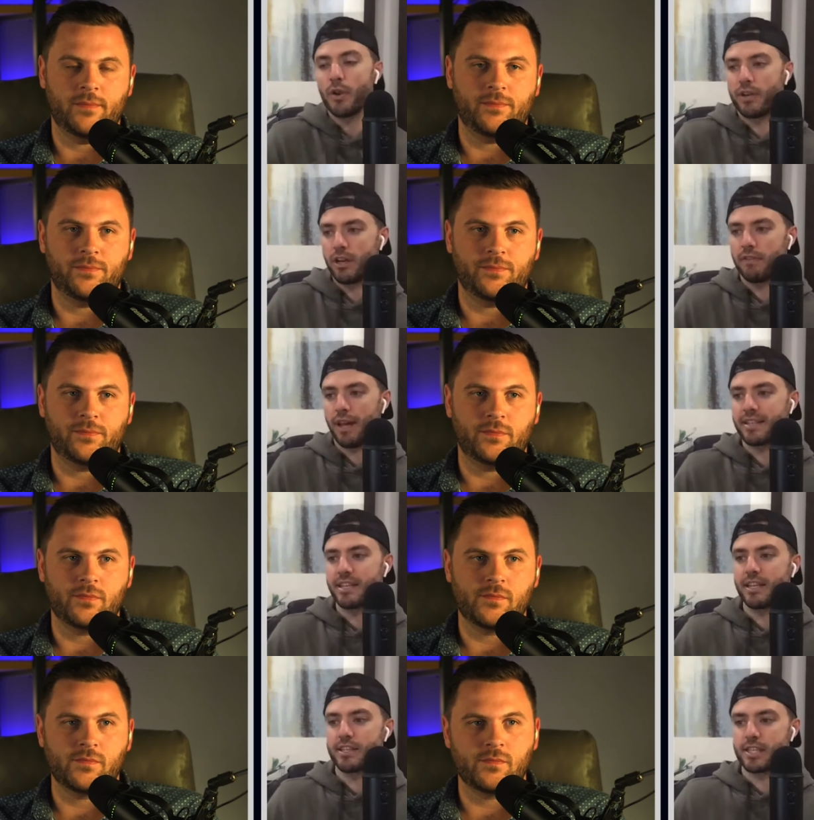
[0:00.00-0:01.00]
Speaker 1: know your deal
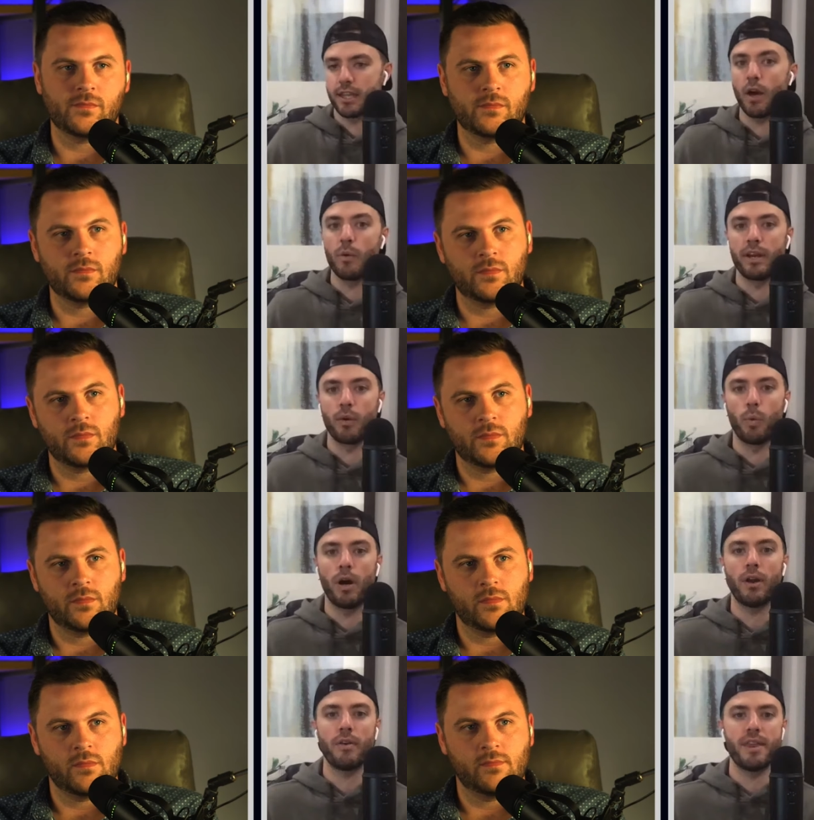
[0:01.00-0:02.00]
velocity is
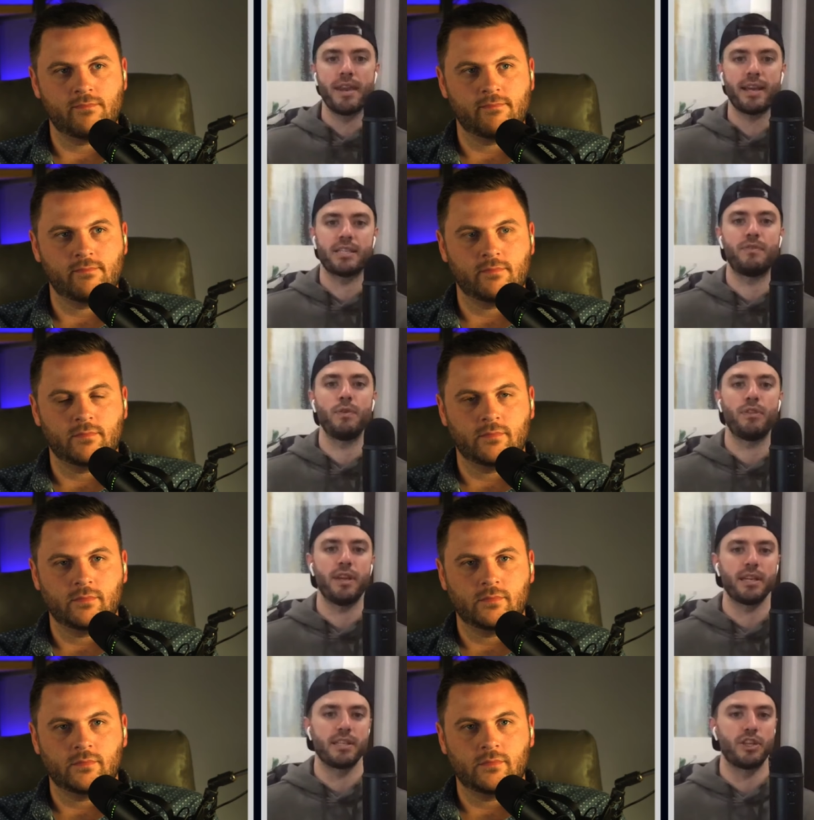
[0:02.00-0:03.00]
slowing, what are the next
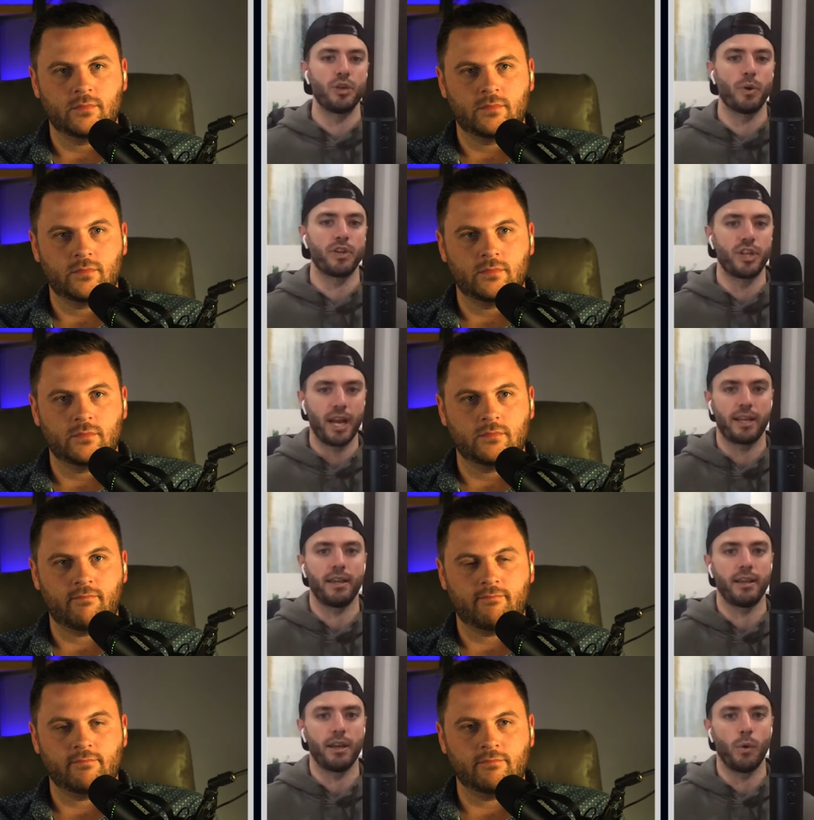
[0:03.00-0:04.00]
few things that you are
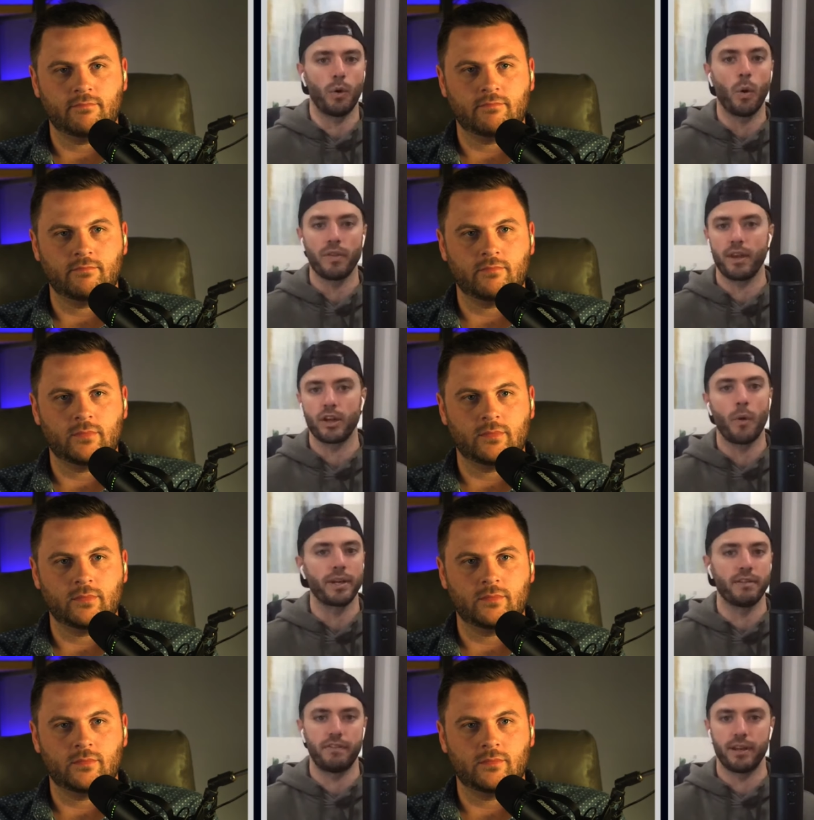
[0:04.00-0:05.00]
checking or or
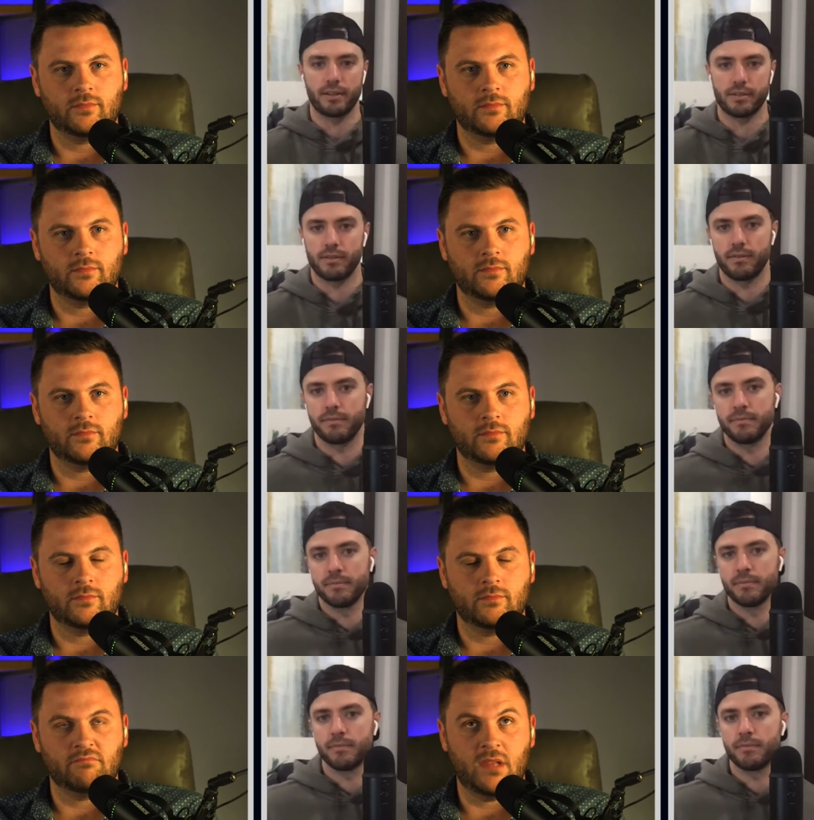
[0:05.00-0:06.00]
then going to fix?
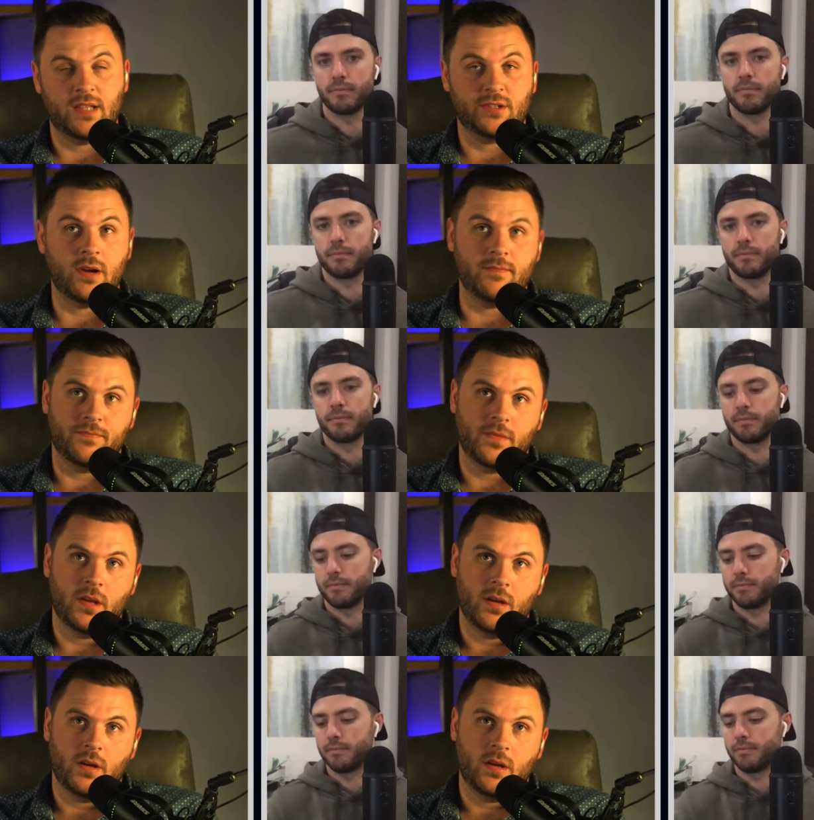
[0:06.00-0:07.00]
Speaker 2: That's great.
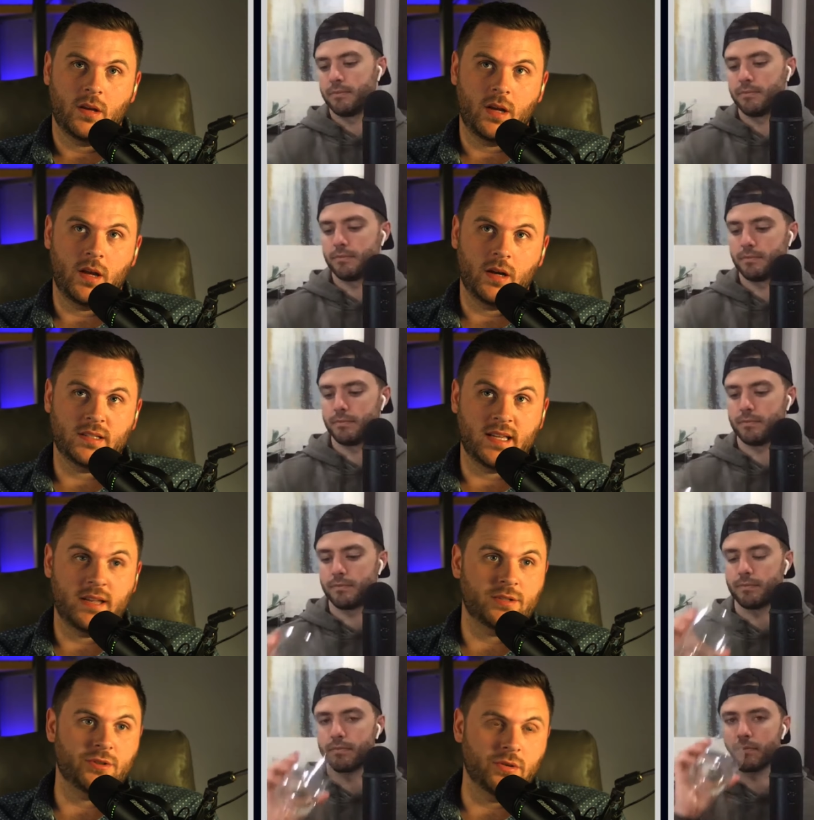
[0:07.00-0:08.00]
Because uh, that
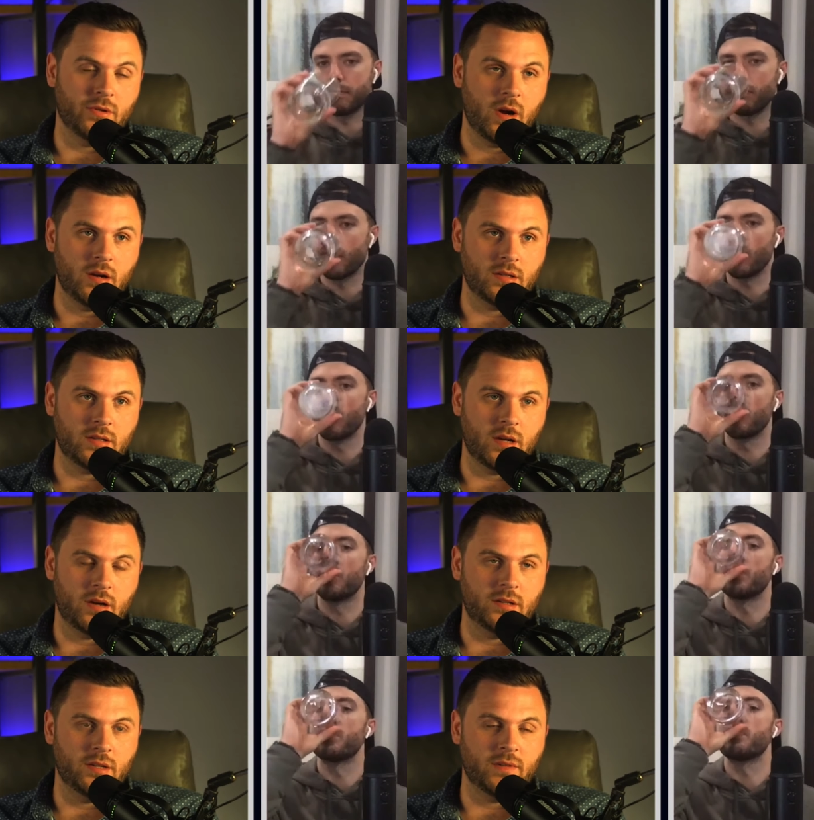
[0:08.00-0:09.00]
is true. Ours,
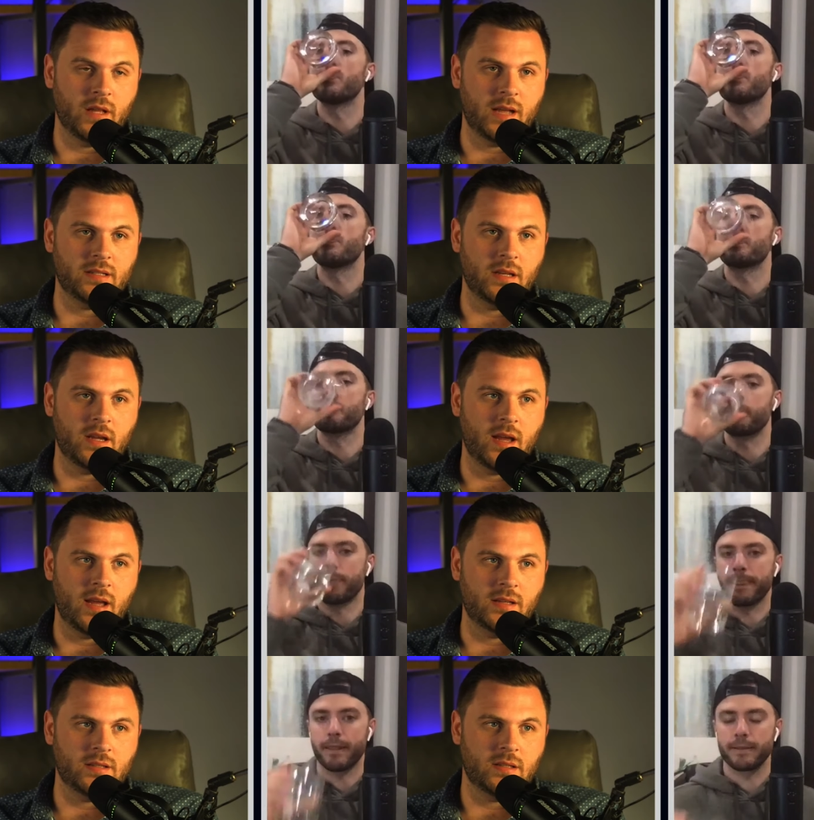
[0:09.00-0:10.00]
our deal velocity
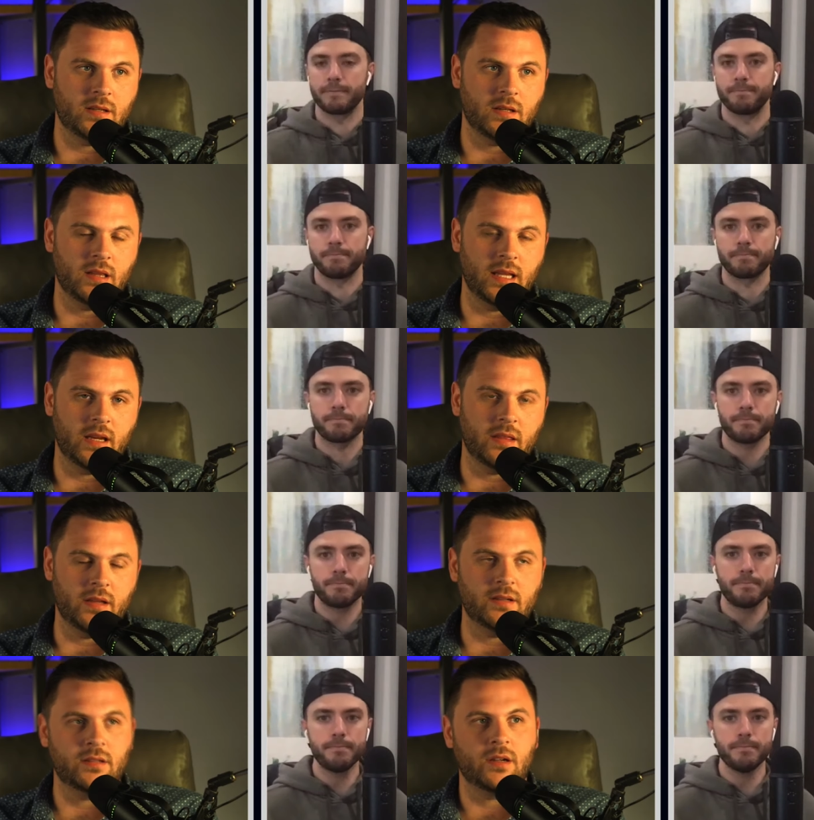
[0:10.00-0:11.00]
has
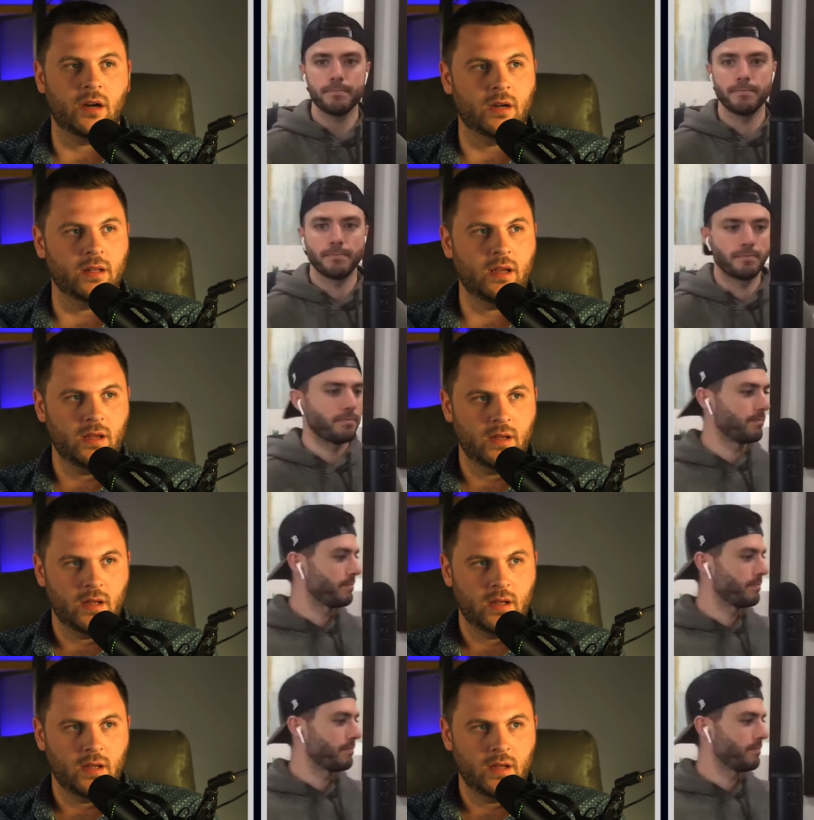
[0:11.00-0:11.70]
lengthened currently